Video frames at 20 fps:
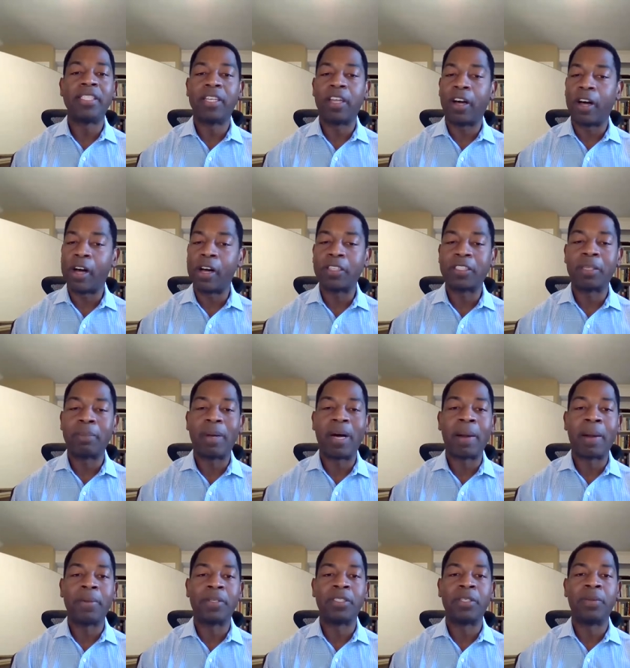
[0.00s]
is an awesome
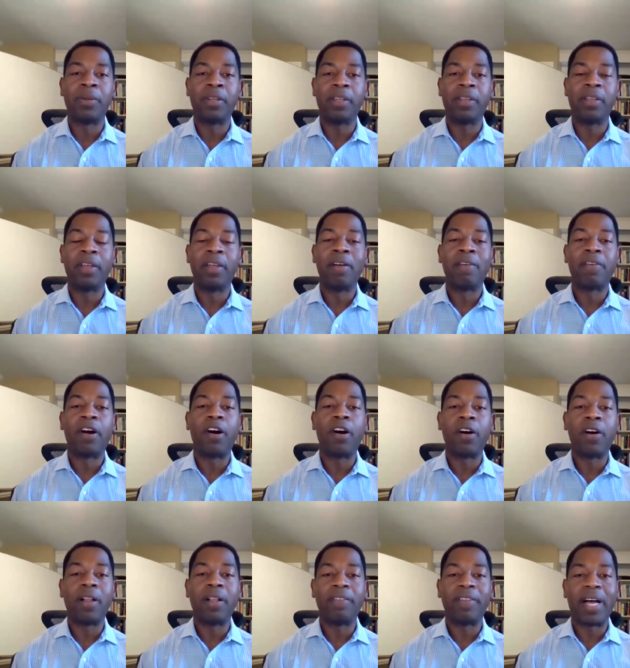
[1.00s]
opportunity for
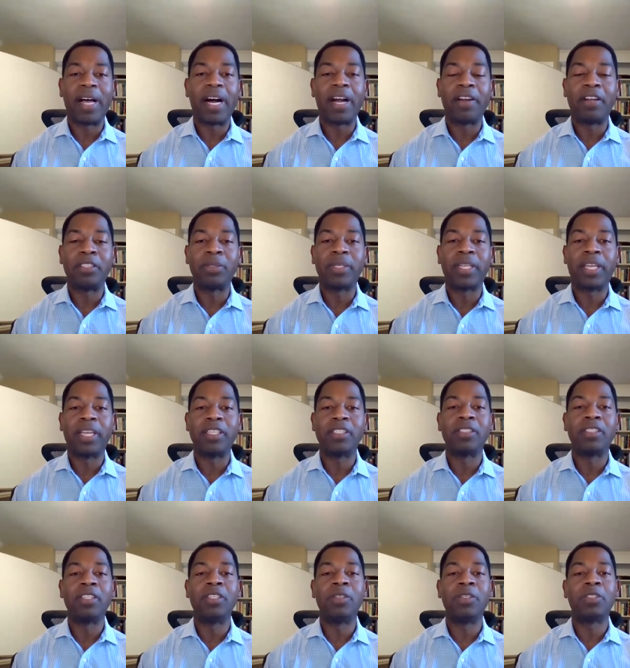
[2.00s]
all of higher
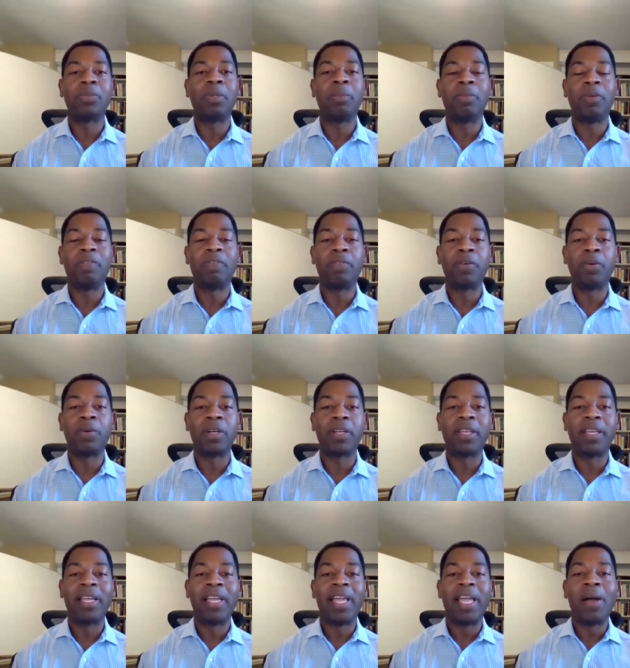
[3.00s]
education to do as we move
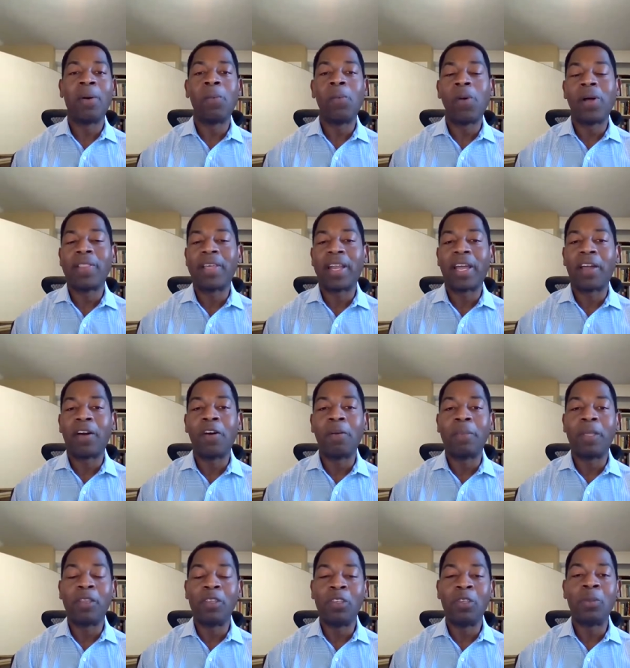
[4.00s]
forward, and one that I
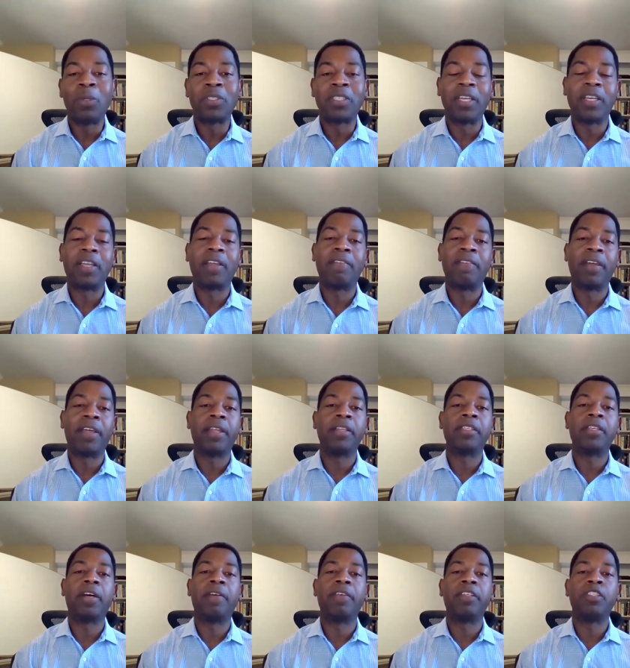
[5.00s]
hope that you will take
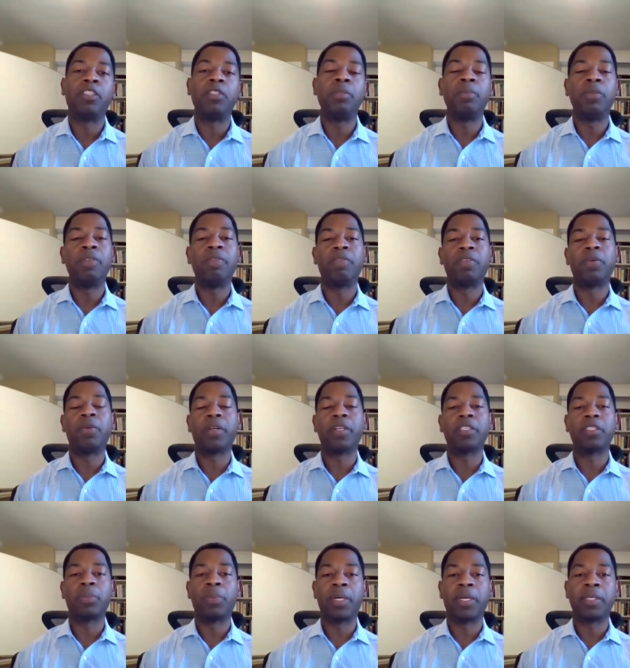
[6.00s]
advantage of as you move forward
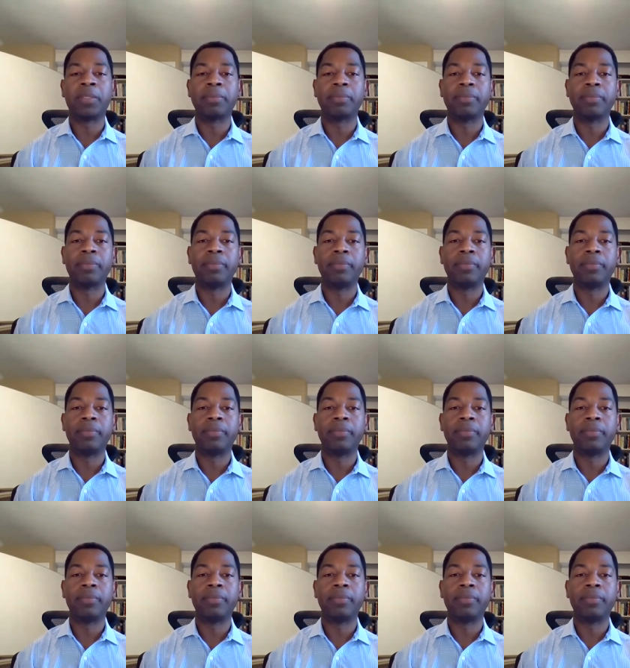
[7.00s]
as well.